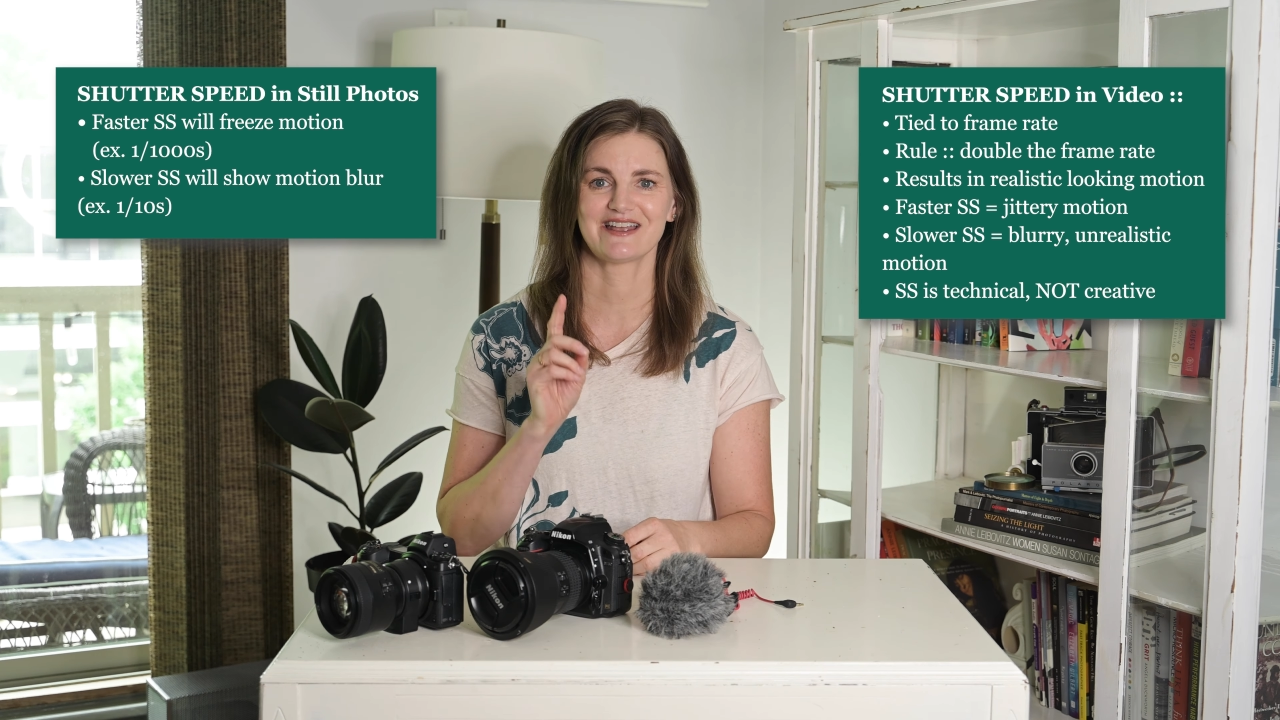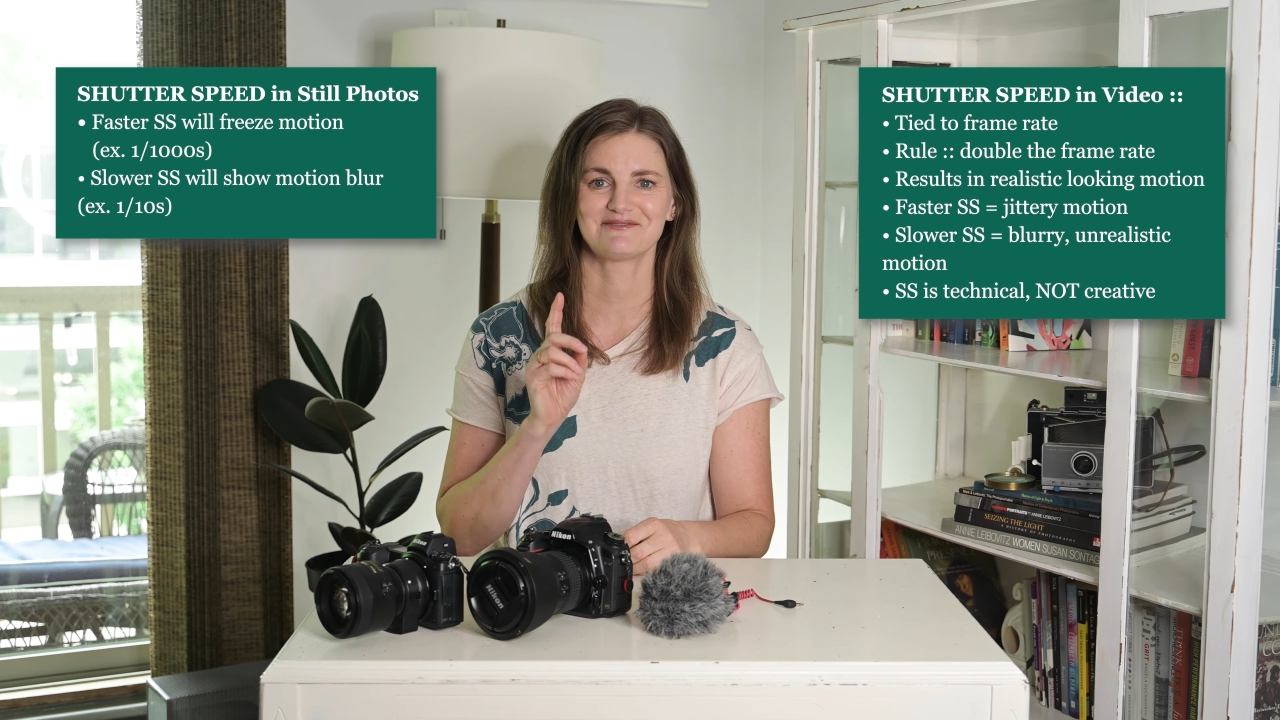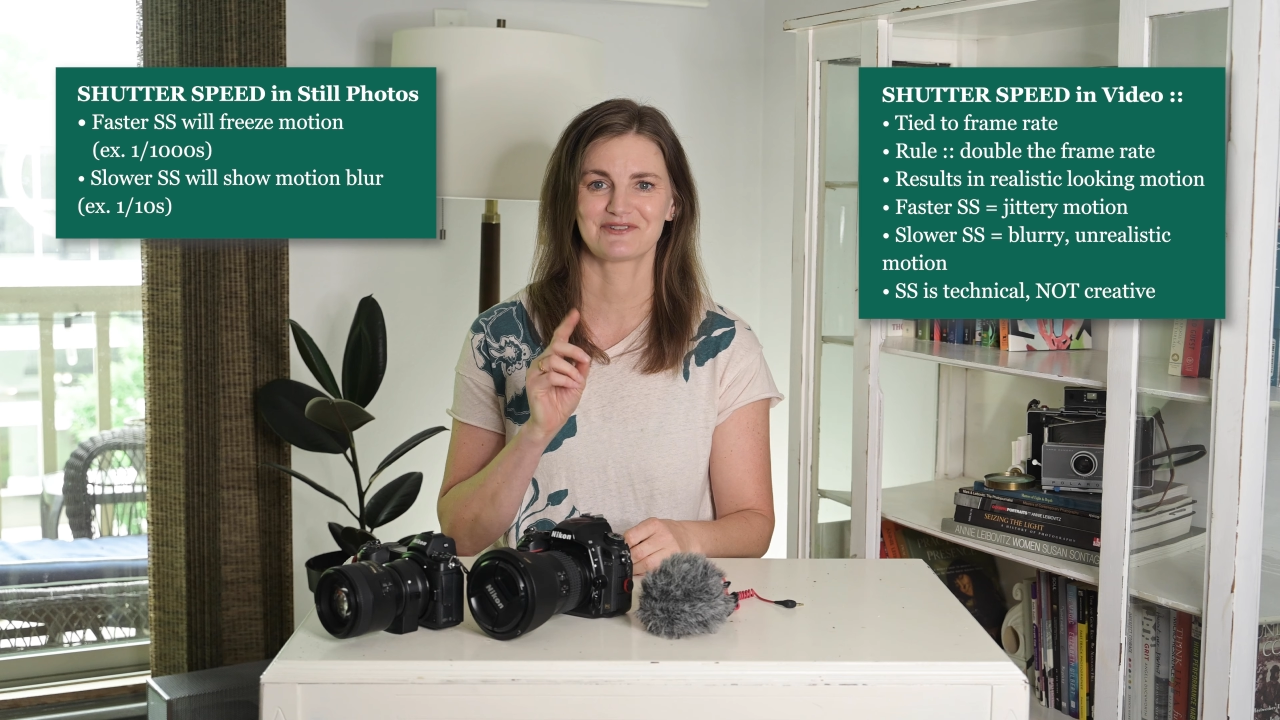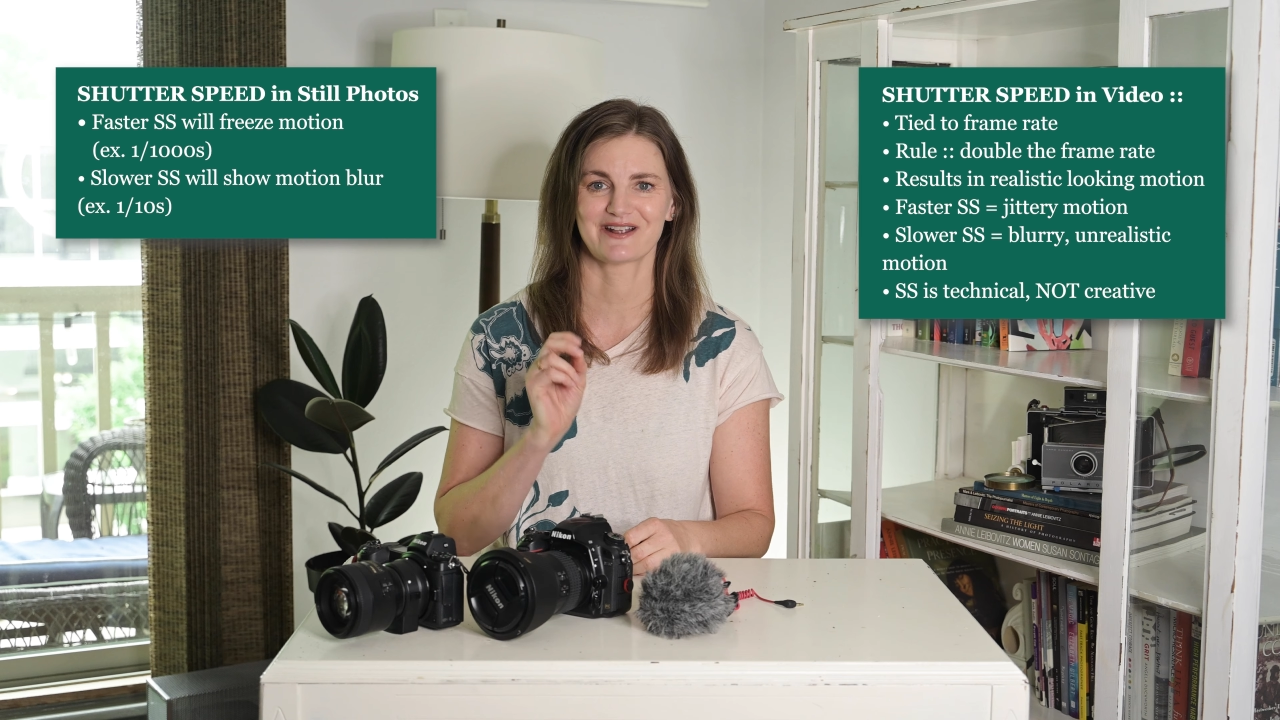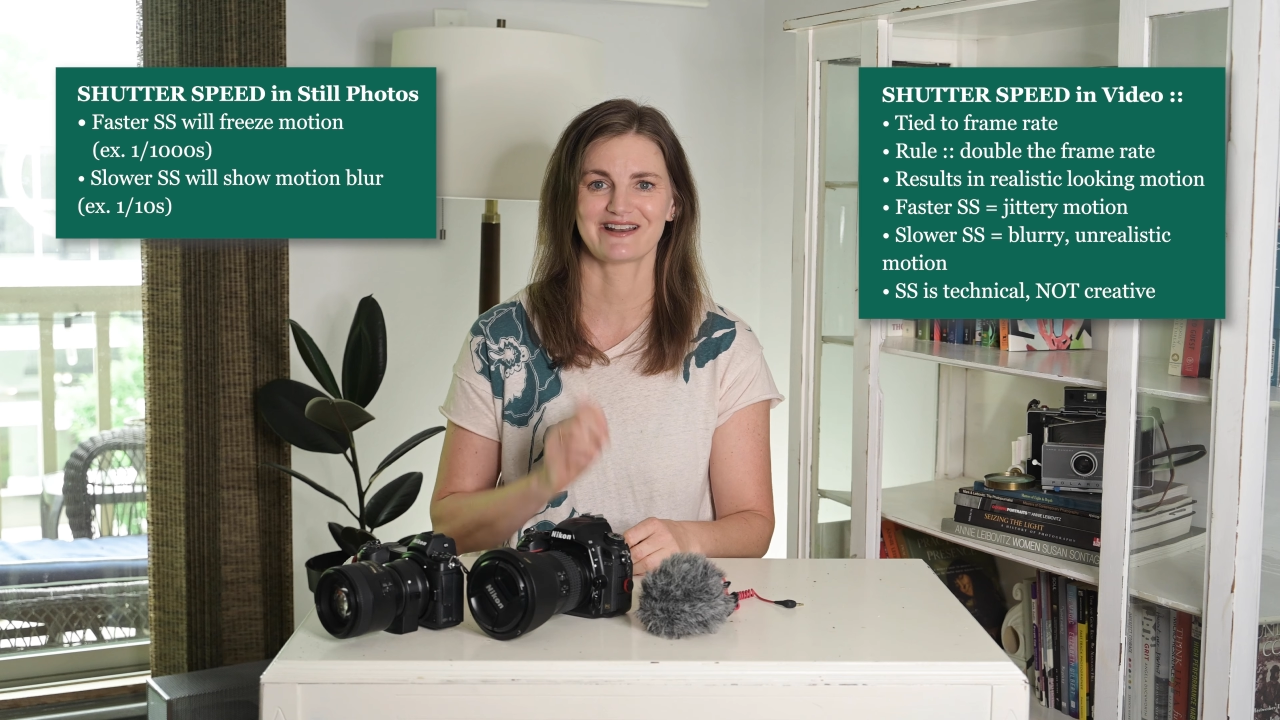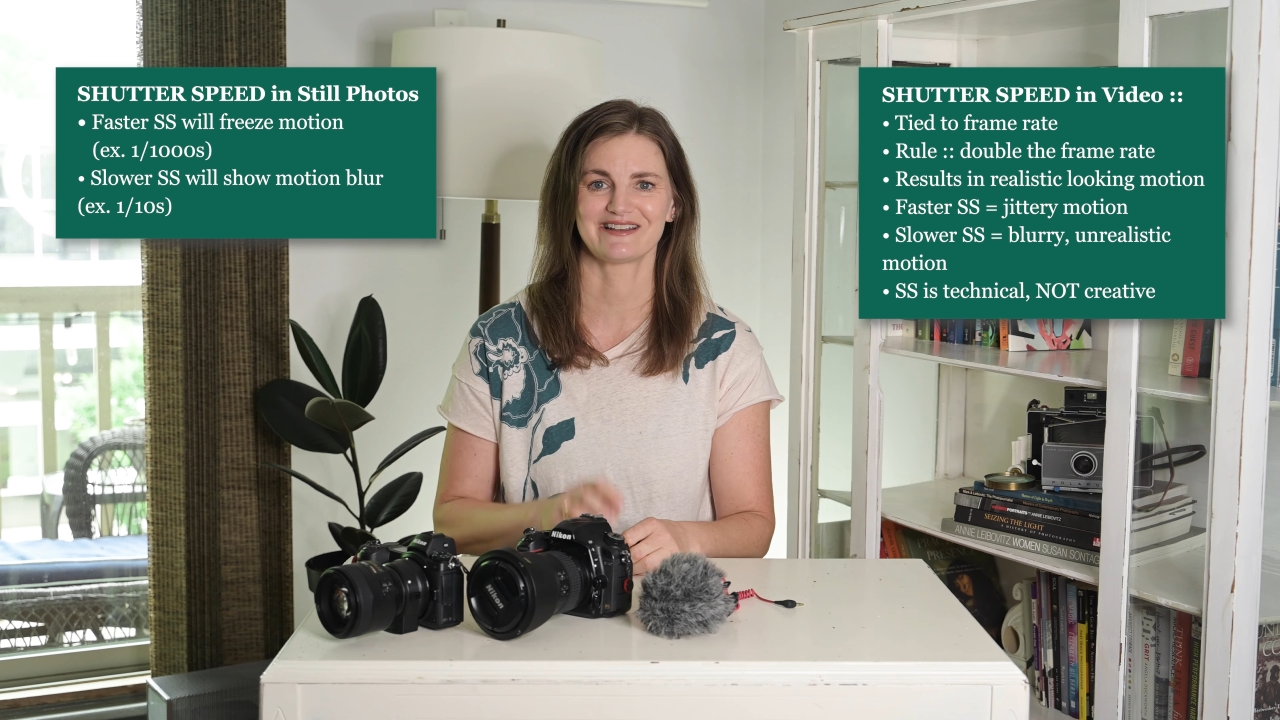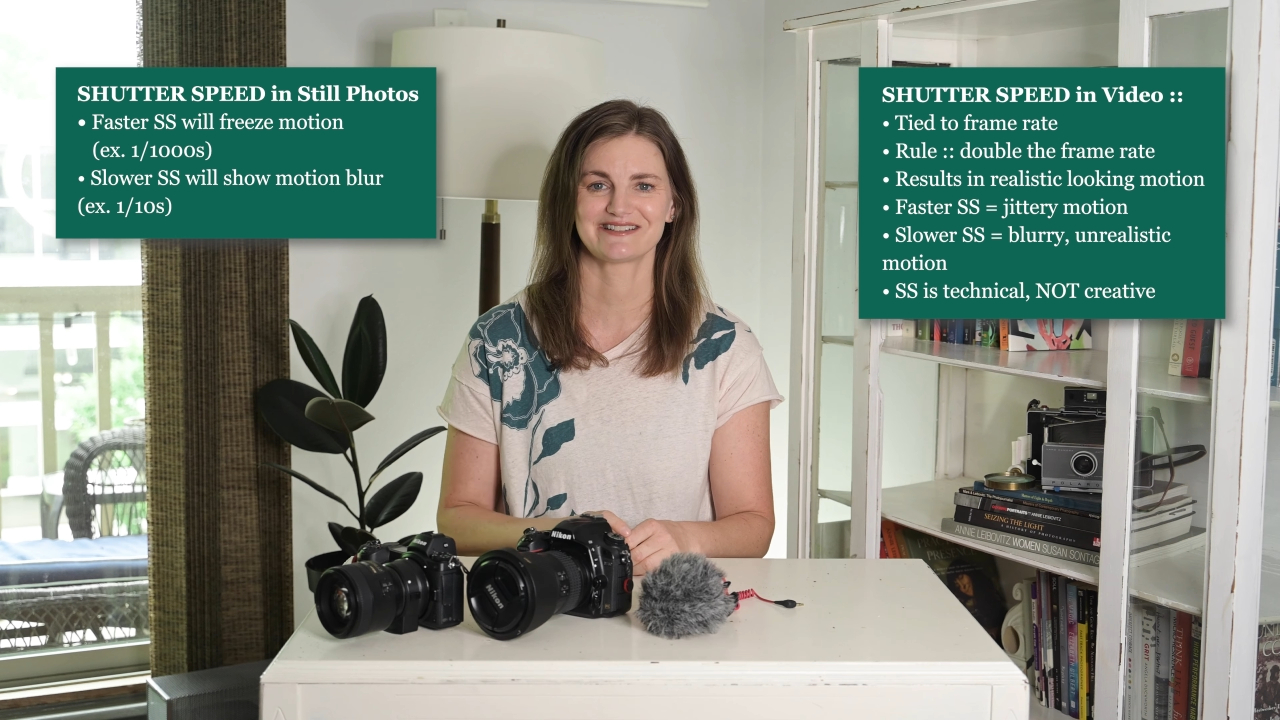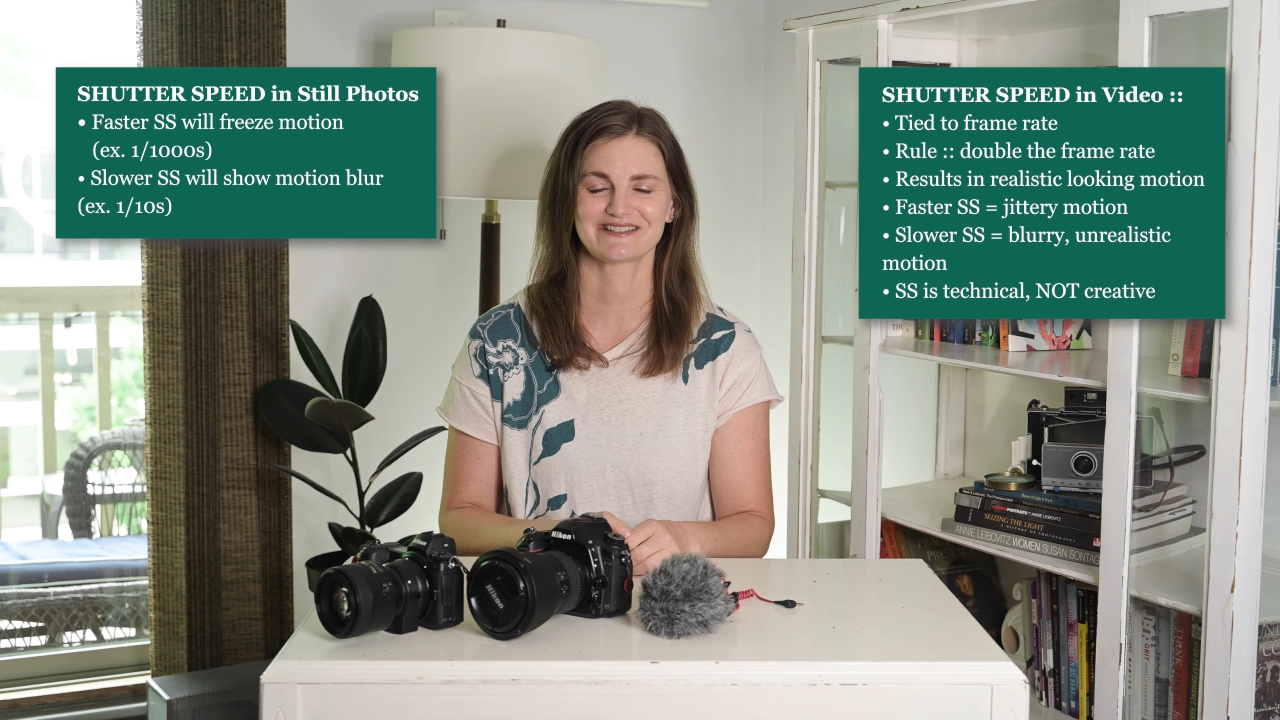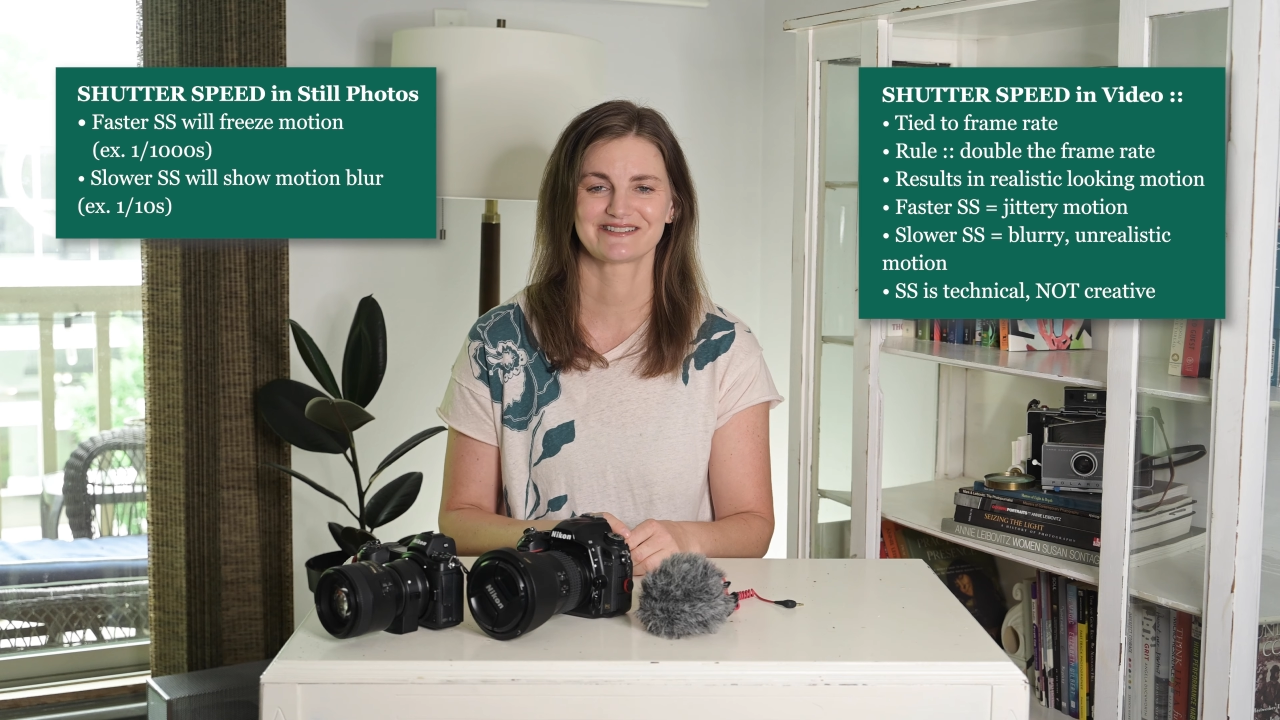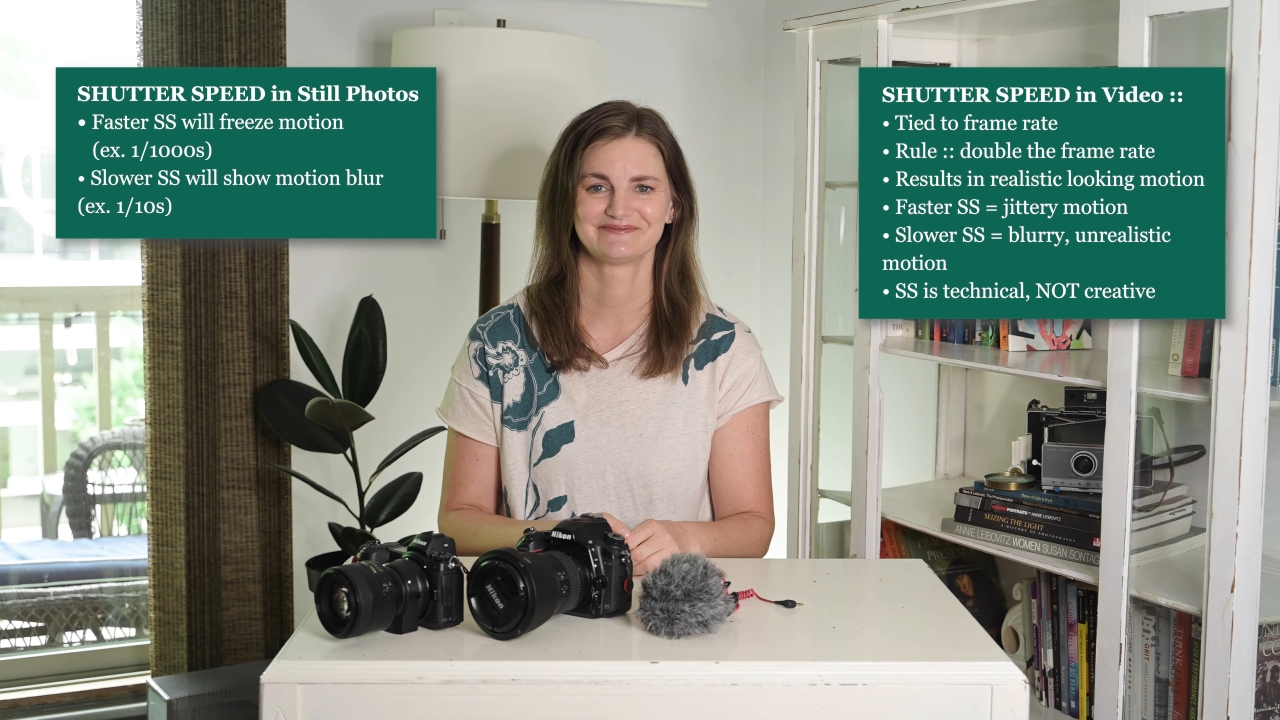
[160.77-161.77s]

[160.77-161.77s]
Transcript: and forget it.